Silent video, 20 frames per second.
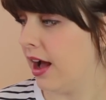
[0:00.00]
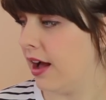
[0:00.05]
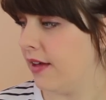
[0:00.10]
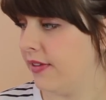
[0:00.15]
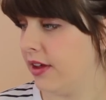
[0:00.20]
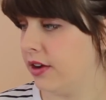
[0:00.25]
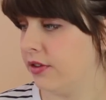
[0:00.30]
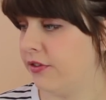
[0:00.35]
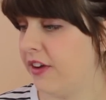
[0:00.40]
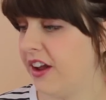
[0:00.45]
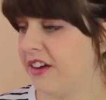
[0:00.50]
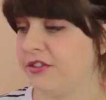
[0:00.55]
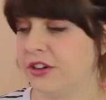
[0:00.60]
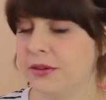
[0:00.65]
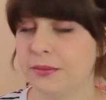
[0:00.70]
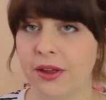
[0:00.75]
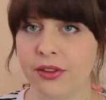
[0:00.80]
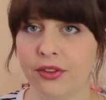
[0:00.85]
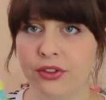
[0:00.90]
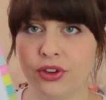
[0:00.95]
and then for
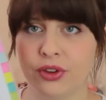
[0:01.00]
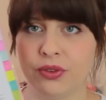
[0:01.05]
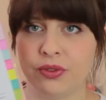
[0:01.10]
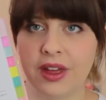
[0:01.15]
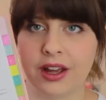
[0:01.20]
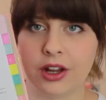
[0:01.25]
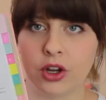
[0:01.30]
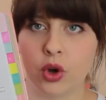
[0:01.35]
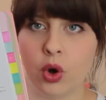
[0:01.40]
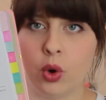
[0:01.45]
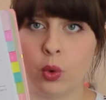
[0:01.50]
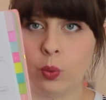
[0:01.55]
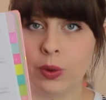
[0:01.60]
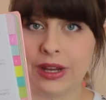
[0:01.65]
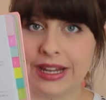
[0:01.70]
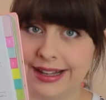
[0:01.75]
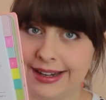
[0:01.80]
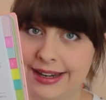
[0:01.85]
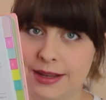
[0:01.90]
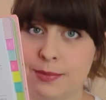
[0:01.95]
every month you've then got a
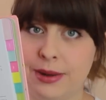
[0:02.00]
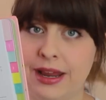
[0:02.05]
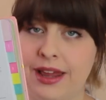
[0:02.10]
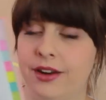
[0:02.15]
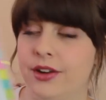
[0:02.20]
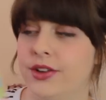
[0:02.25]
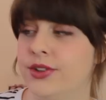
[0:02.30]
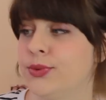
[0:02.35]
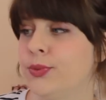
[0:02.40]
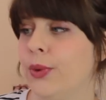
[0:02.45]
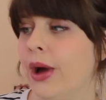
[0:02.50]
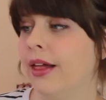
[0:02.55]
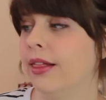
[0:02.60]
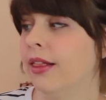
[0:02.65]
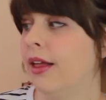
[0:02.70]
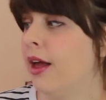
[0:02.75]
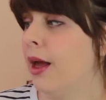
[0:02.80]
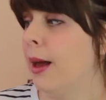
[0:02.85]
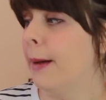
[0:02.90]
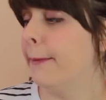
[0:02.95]
weekly planner as
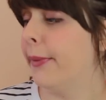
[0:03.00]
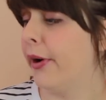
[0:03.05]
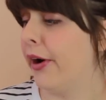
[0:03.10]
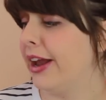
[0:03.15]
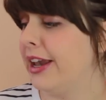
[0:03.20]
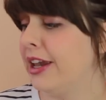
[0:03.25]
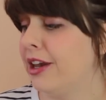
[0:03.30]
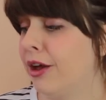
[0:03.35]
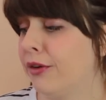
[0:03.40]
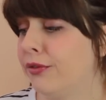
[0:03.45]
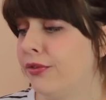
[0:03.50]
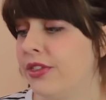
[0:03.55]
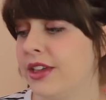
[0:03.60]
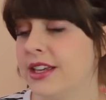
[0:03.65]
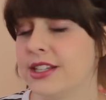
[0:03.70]
well. But I love